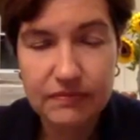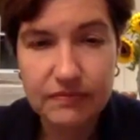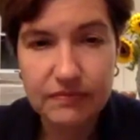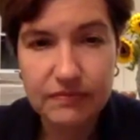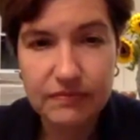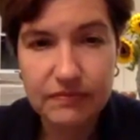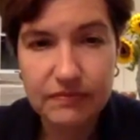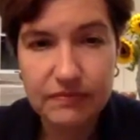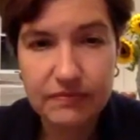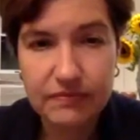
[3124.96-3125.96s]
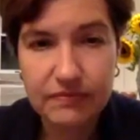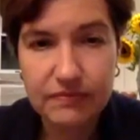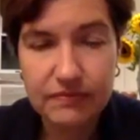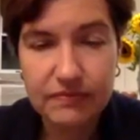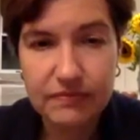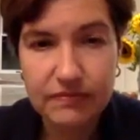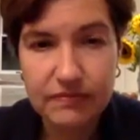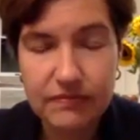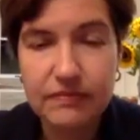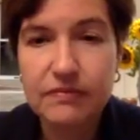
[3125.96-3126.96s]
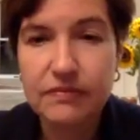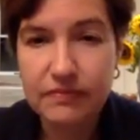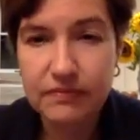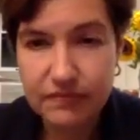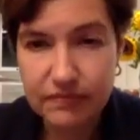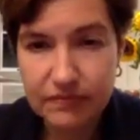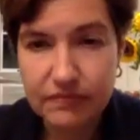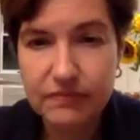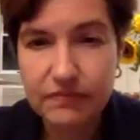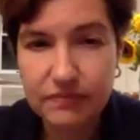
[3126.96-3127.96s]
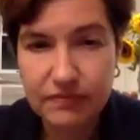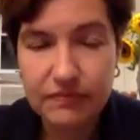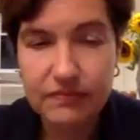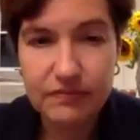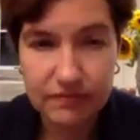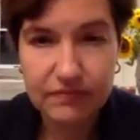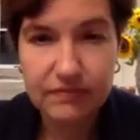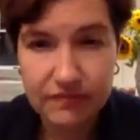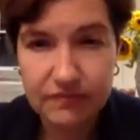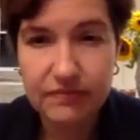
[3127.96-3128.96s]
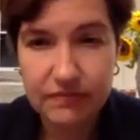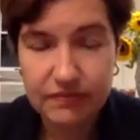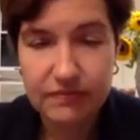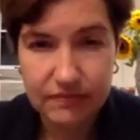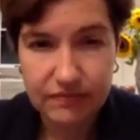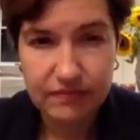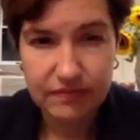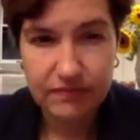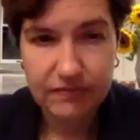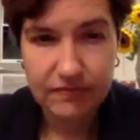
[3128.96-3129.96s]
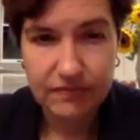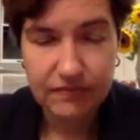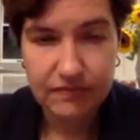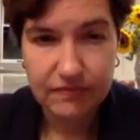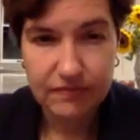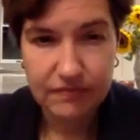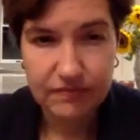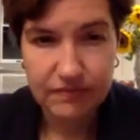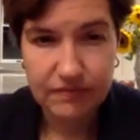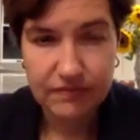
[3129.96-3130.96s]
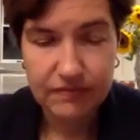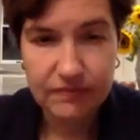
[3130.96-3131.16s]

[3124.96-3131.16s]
No words are spoken by the person on screen.